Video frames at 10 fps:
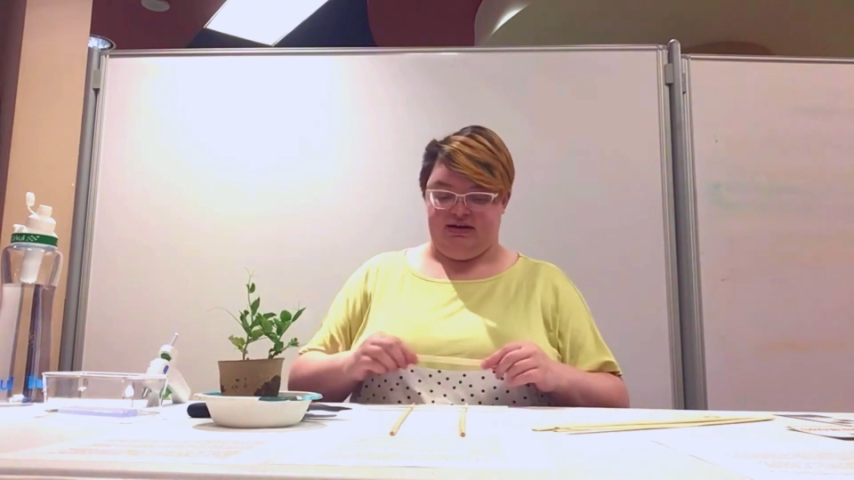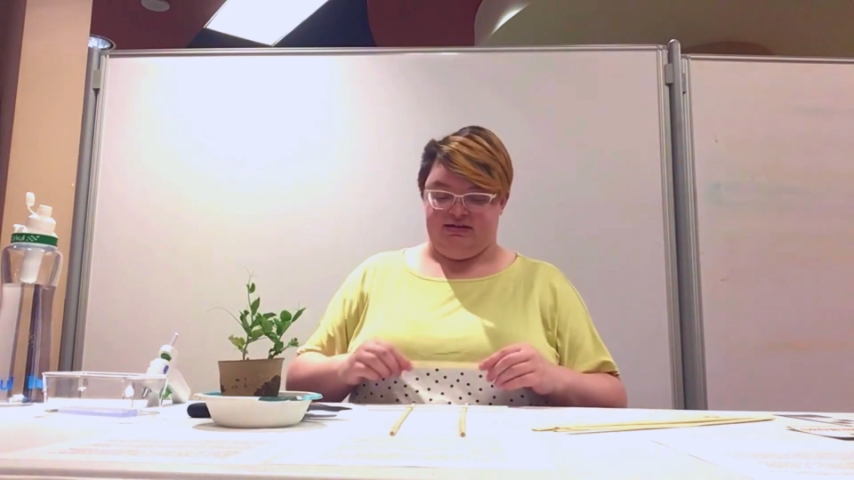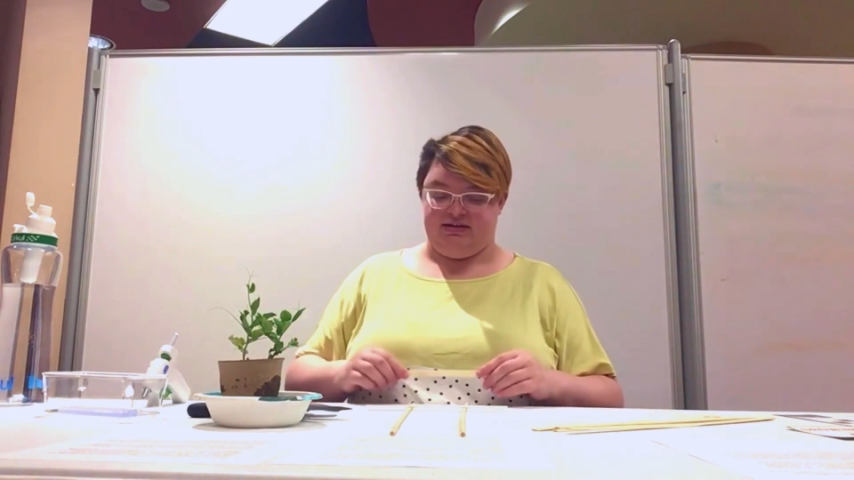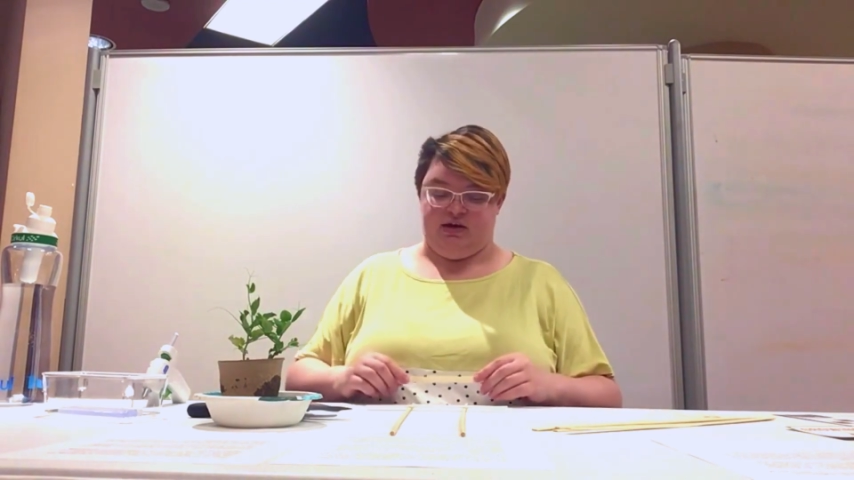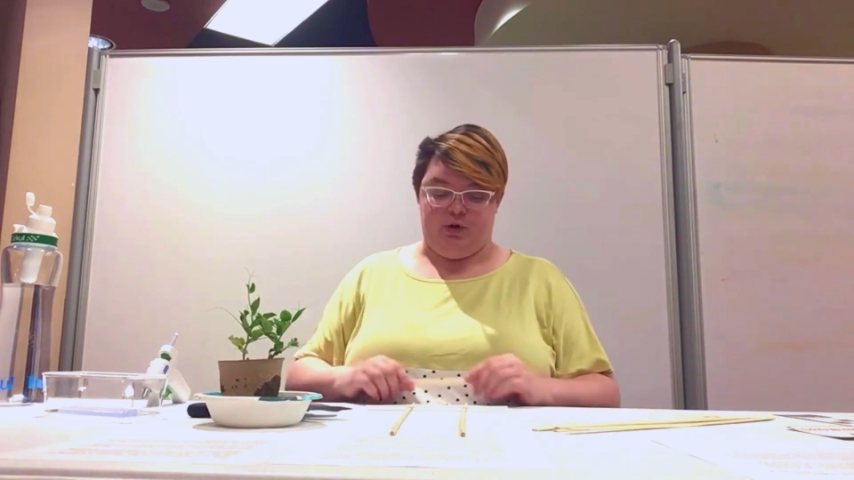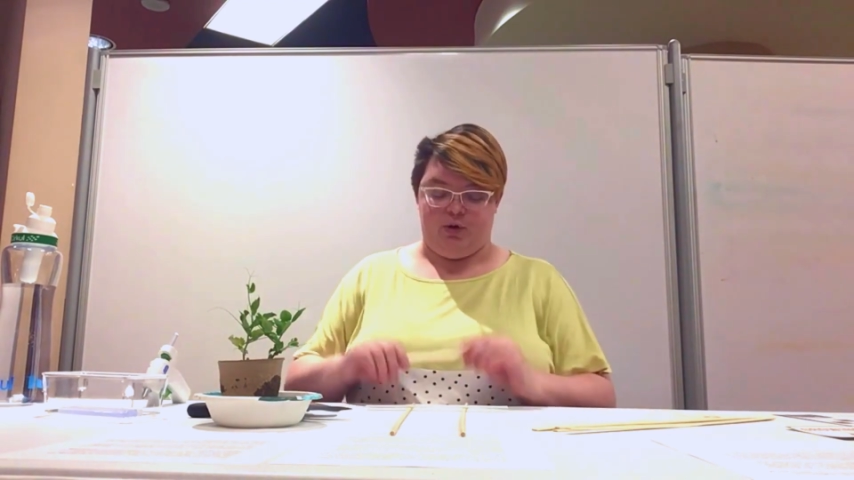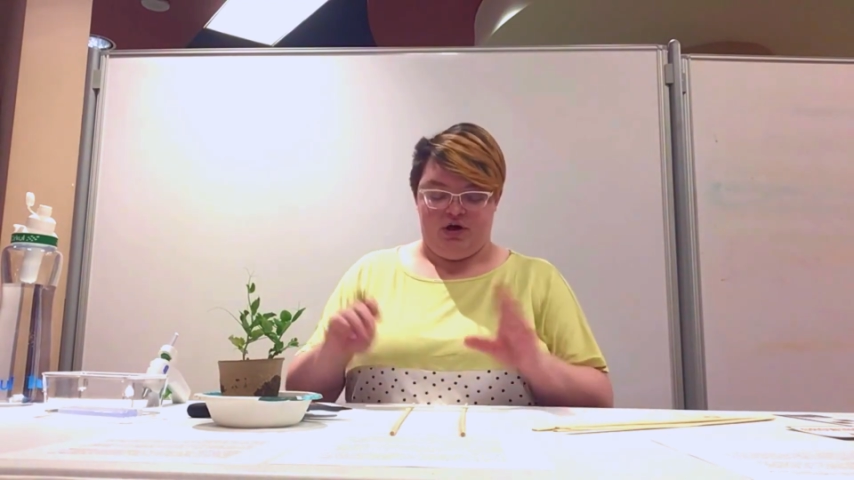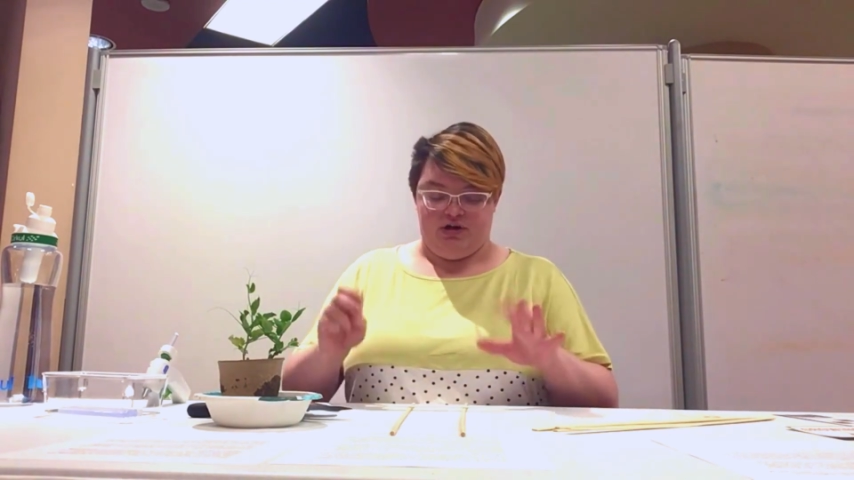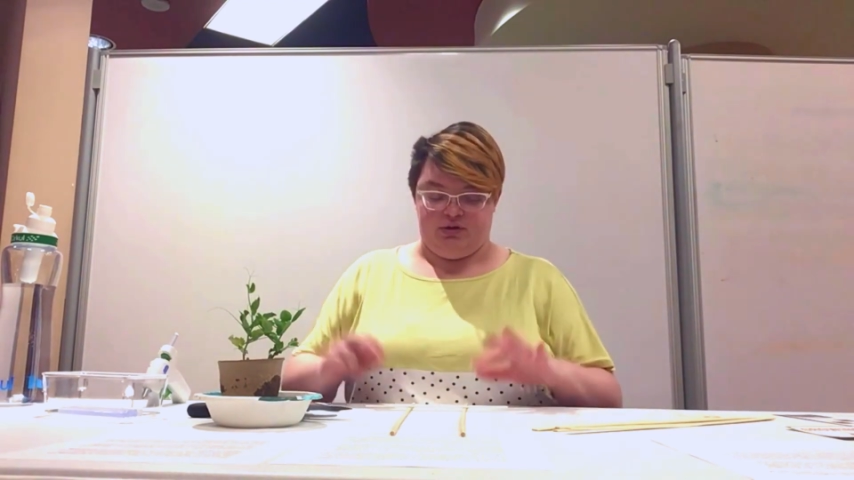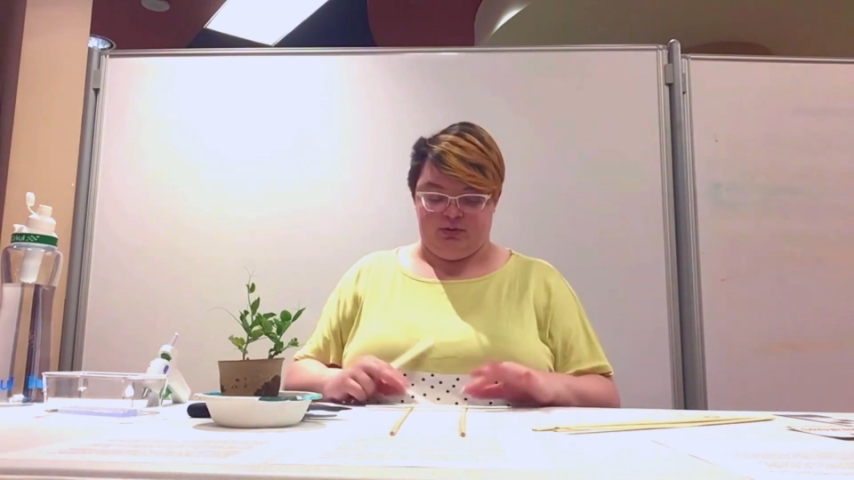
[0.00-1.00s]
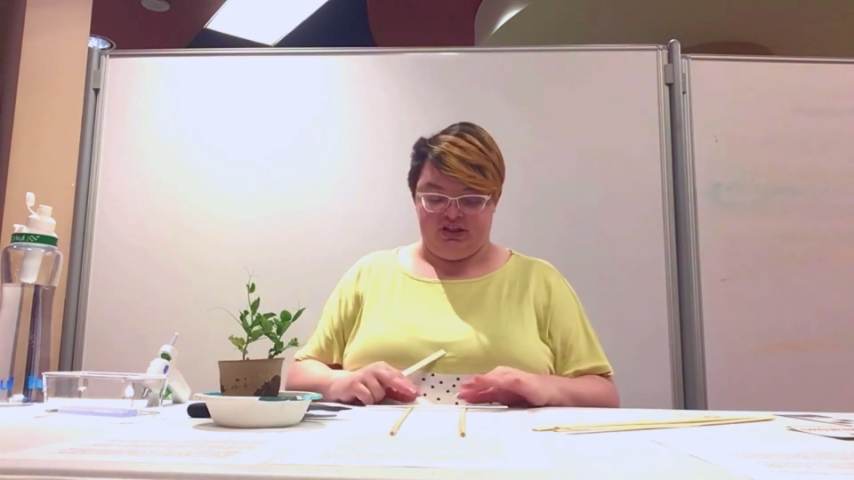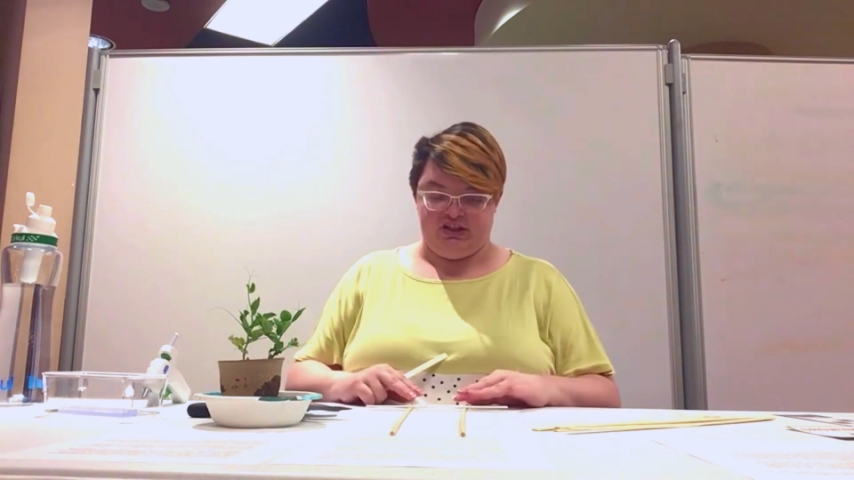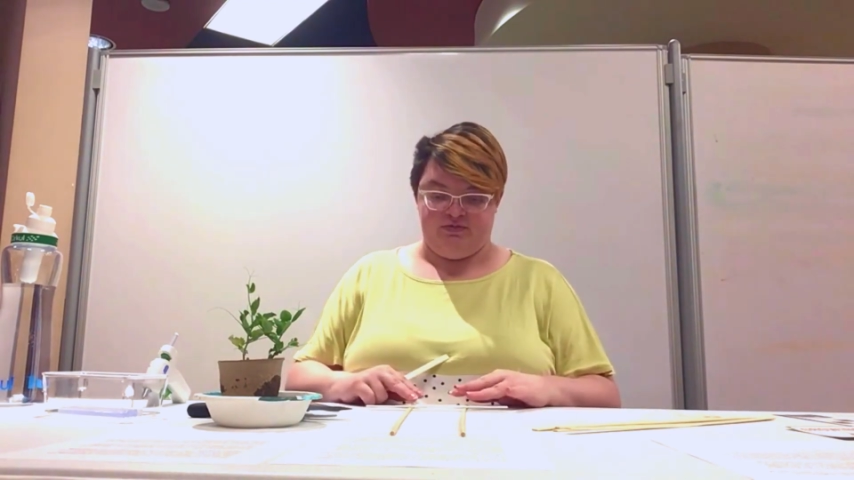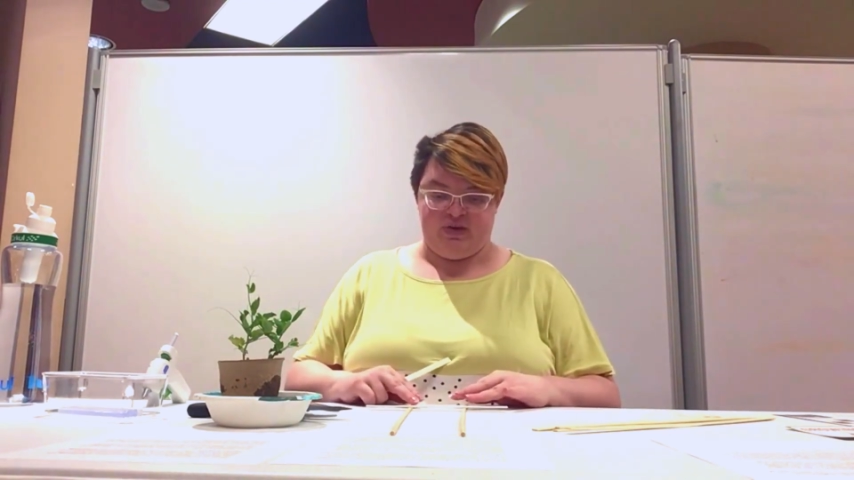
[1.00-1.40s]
so the width of